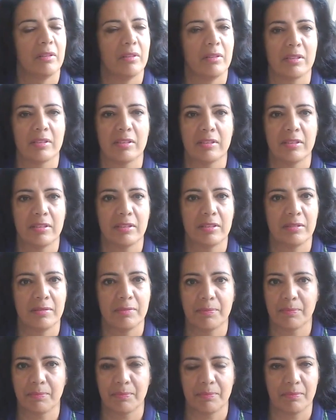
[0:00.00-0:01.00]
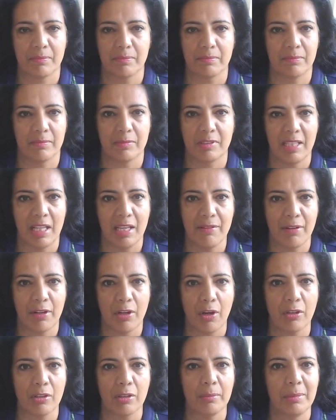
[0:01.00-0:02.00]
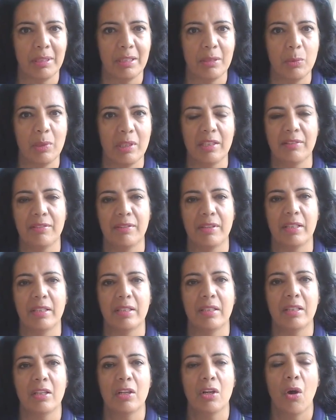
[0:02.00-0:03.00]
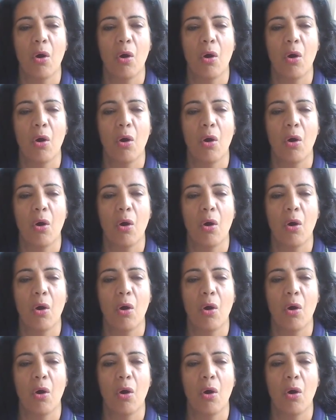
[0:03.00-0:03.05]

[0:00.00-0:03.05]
the slave economy we live in.